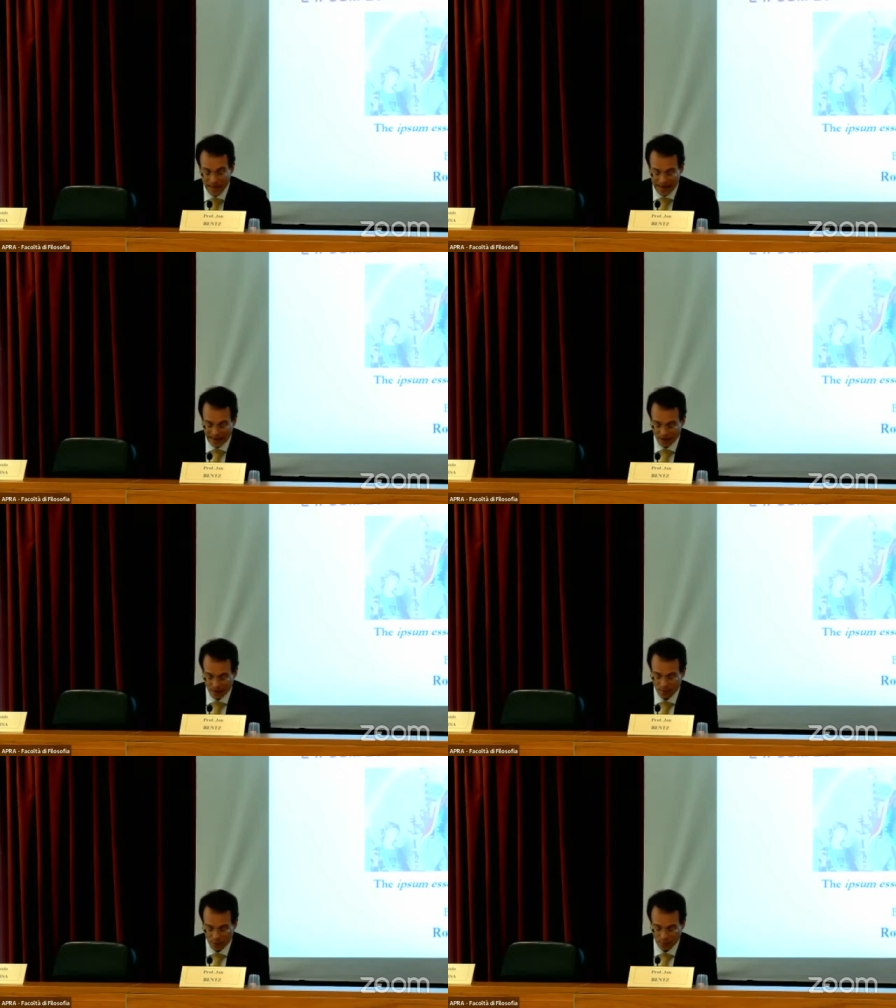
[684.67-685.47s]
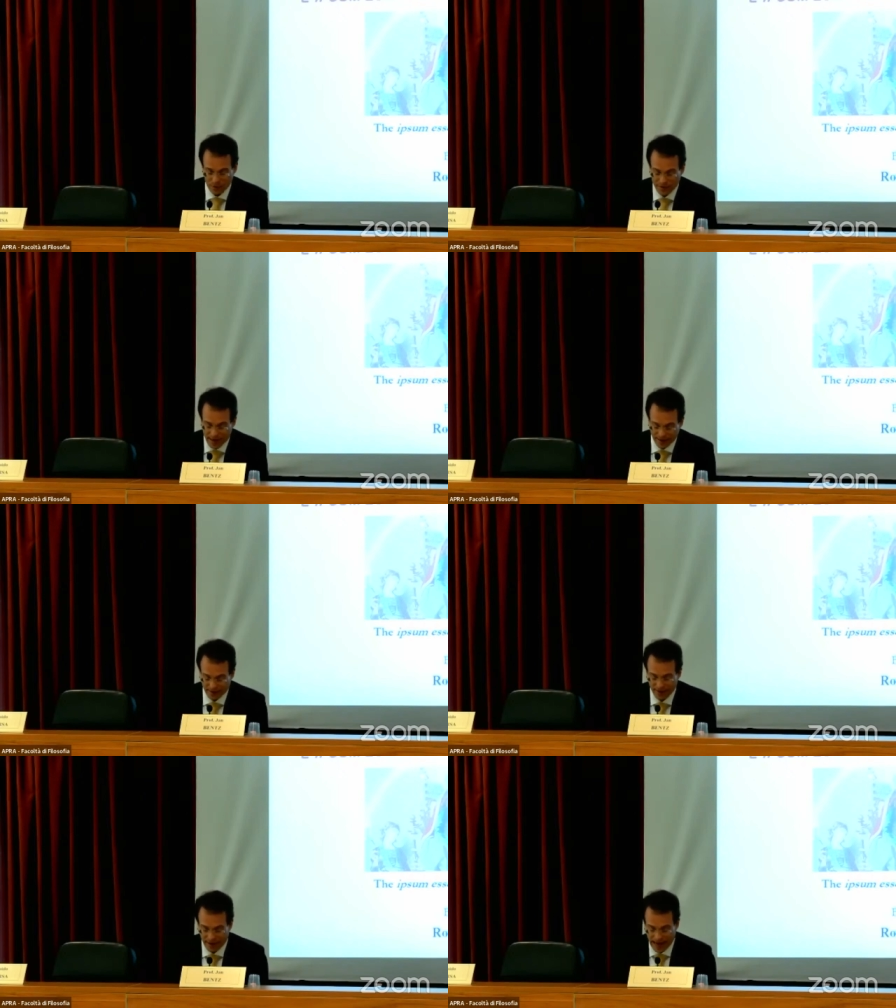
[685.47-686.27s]
Being, more
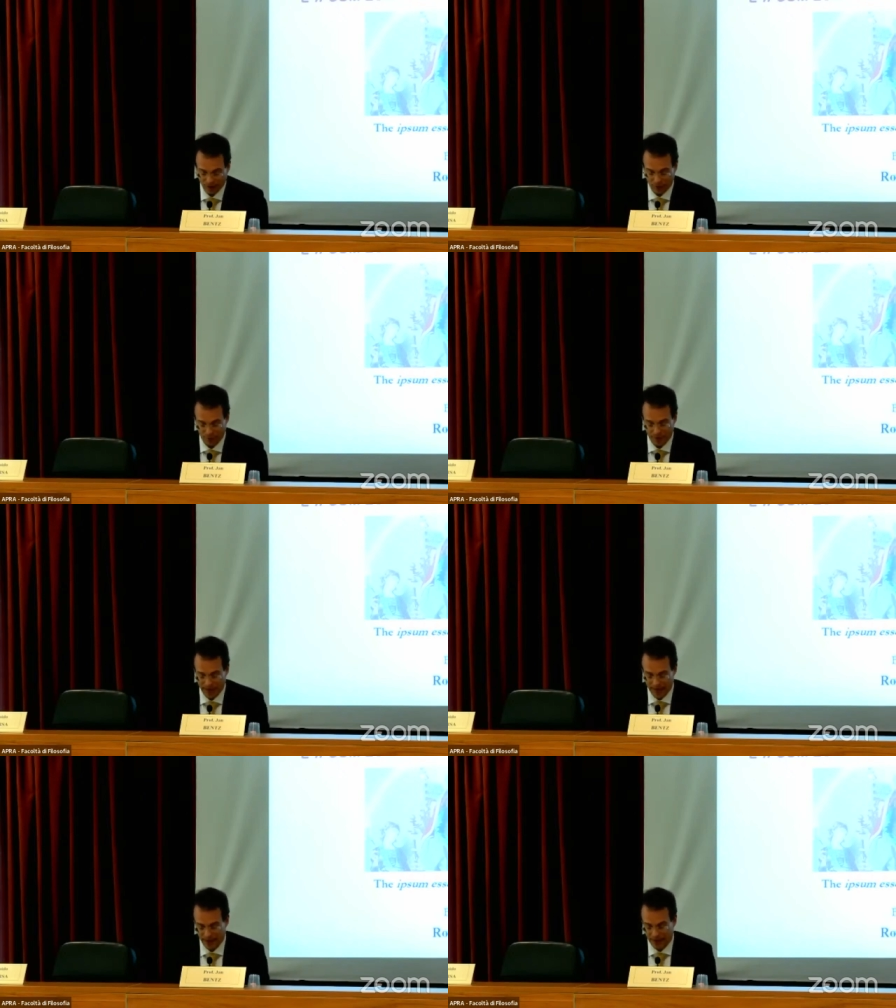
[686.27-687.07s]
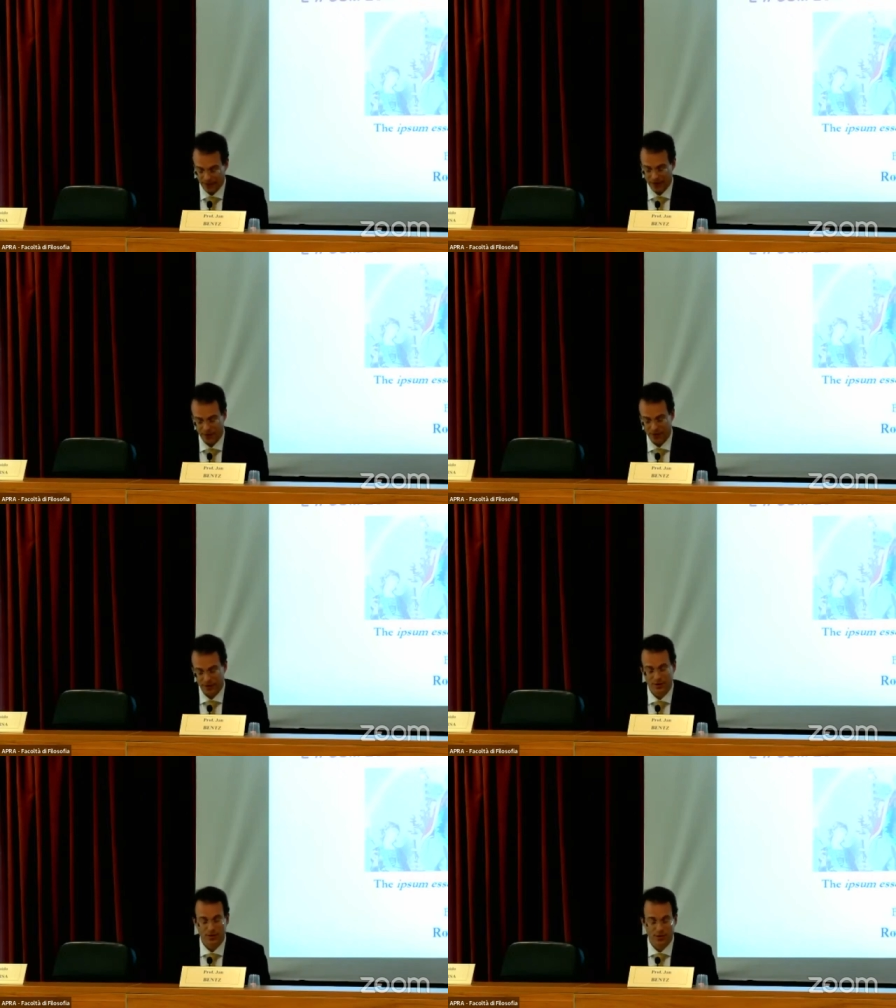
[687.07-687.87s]
precisely the act of being, is the
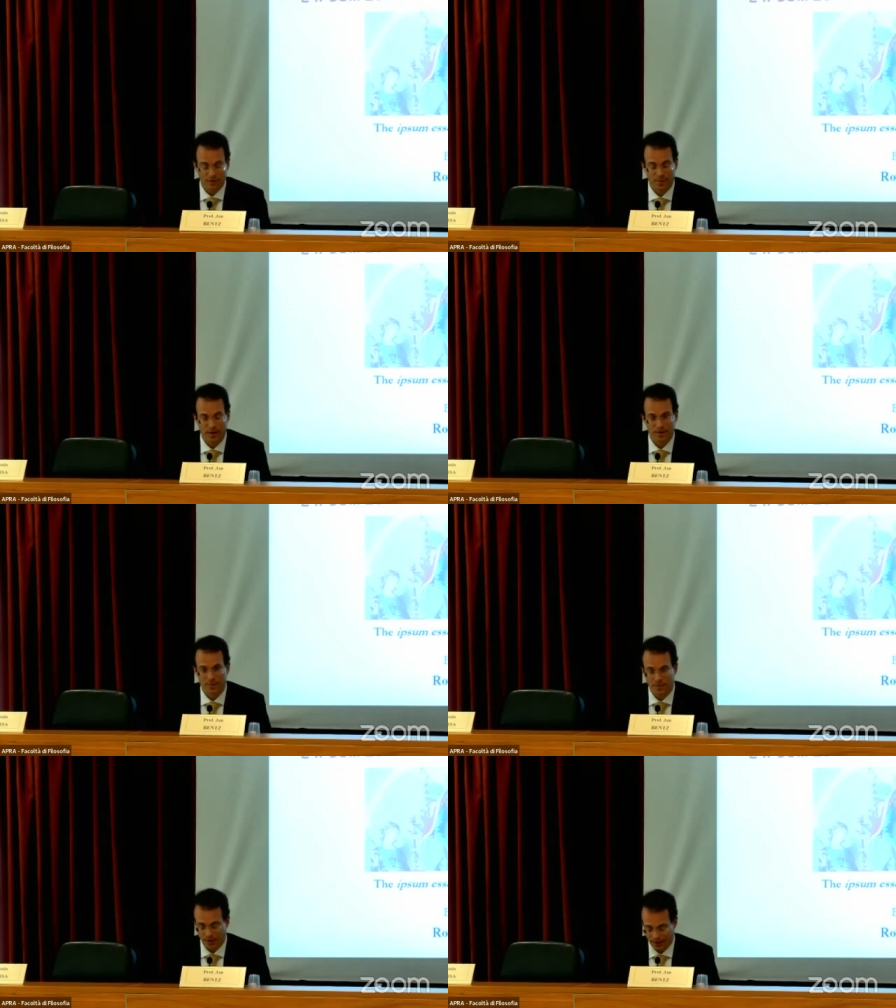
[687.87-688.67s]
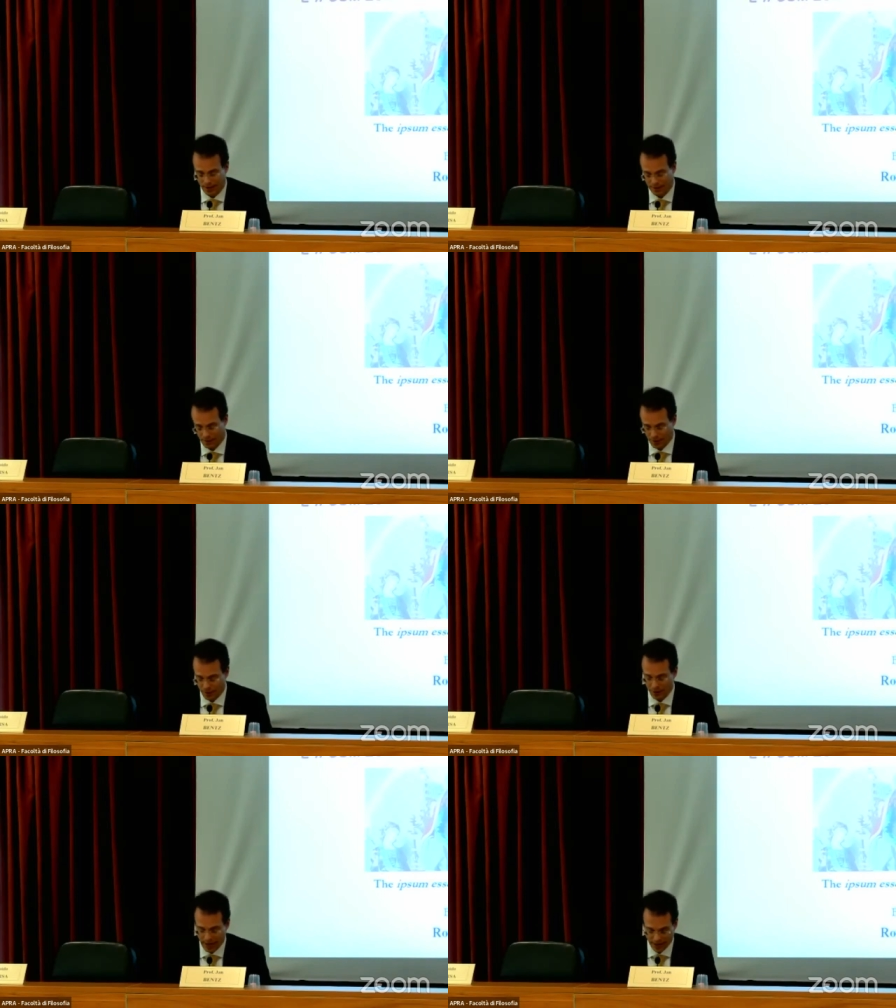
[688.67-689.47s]
condition of possibility for
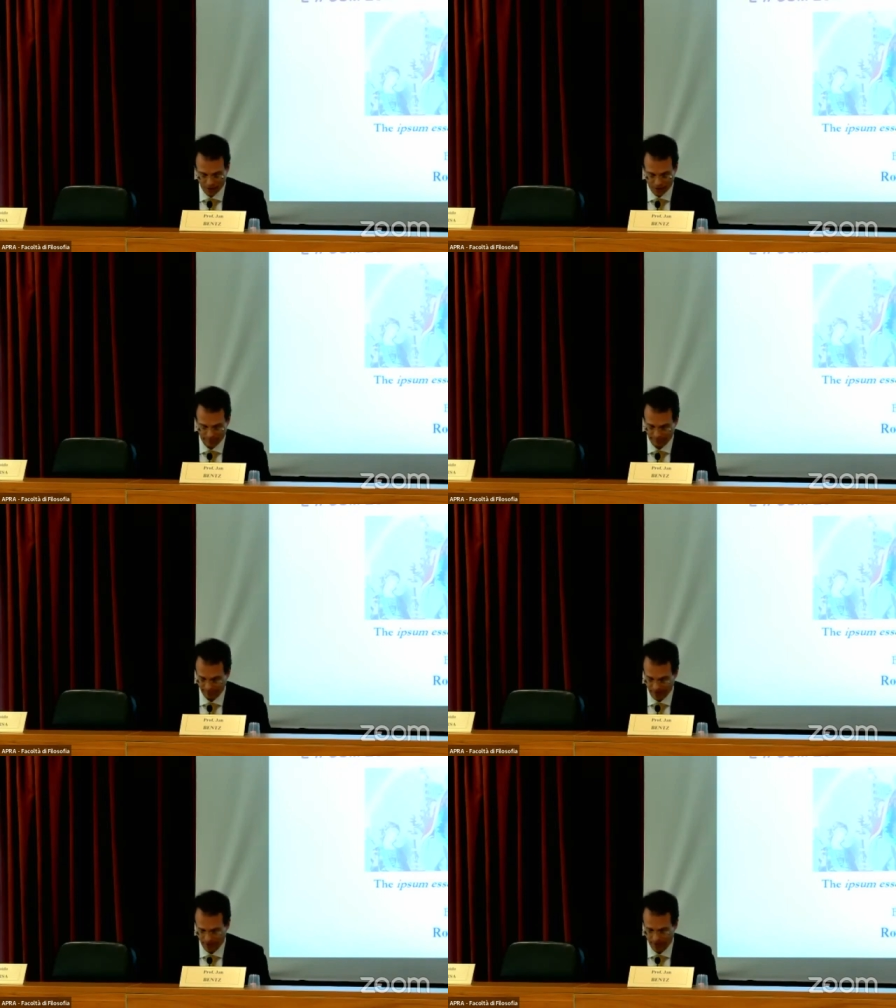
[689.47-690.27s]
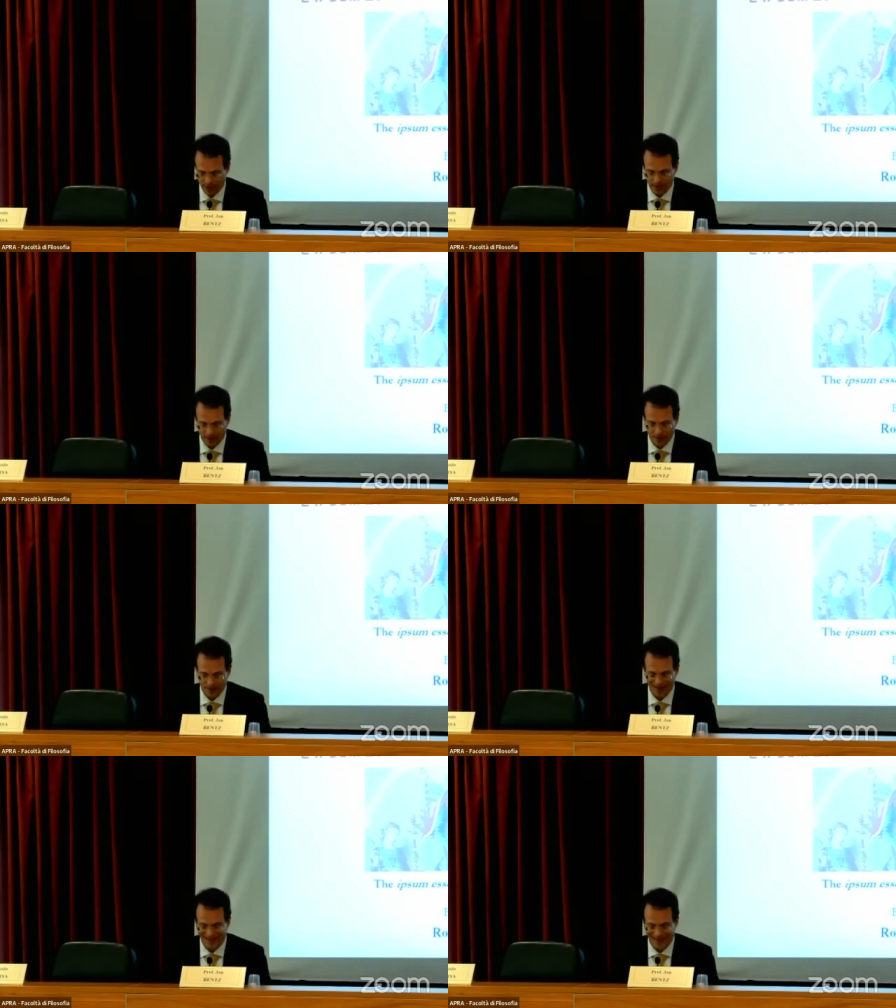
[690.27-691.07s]
creation, that
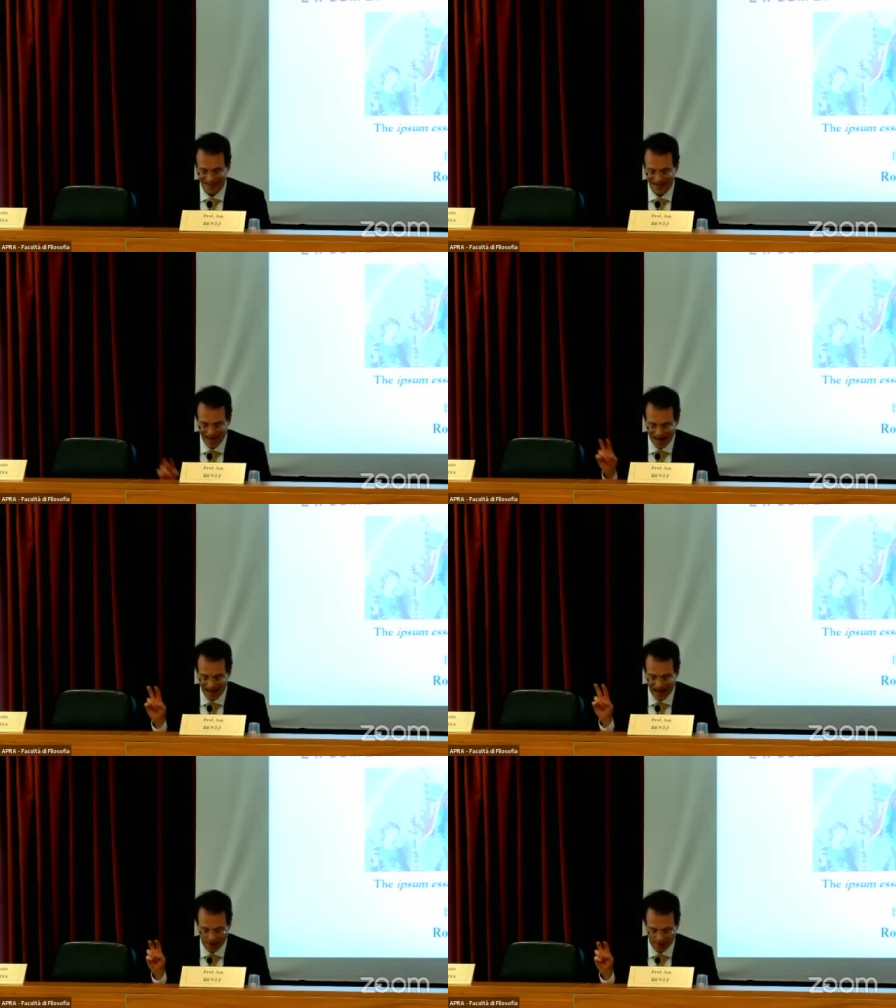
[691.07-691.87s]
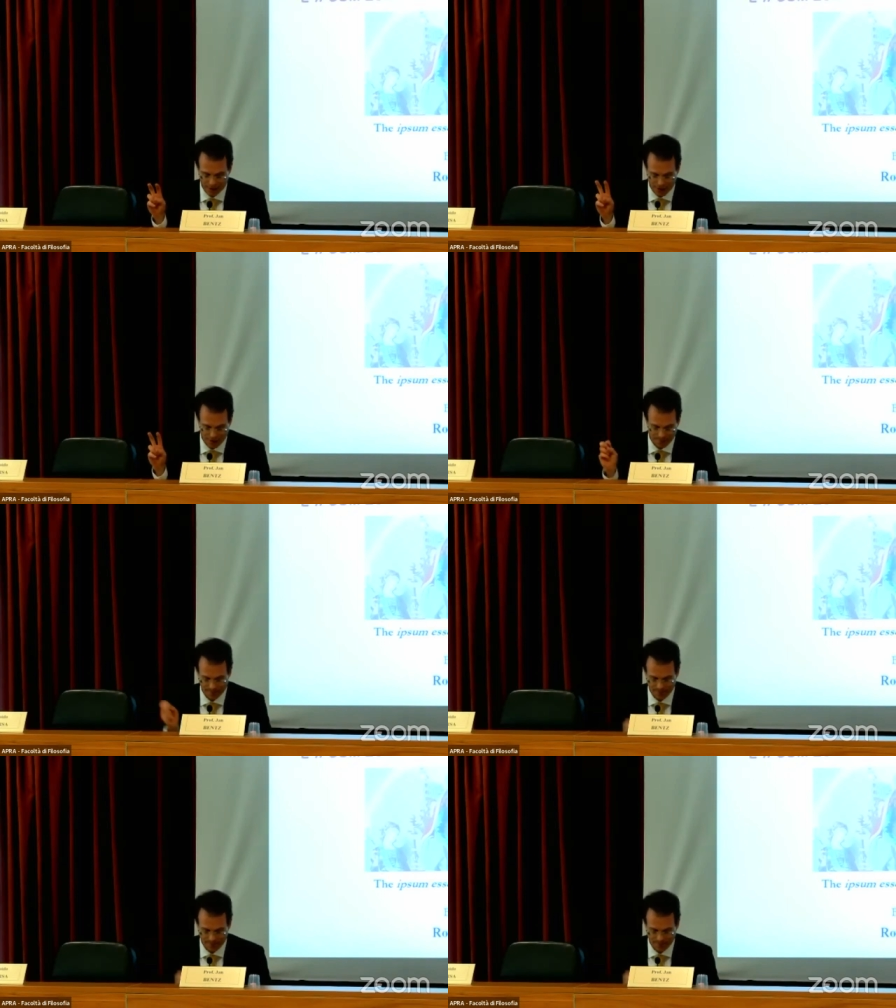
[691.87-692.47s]
is the other.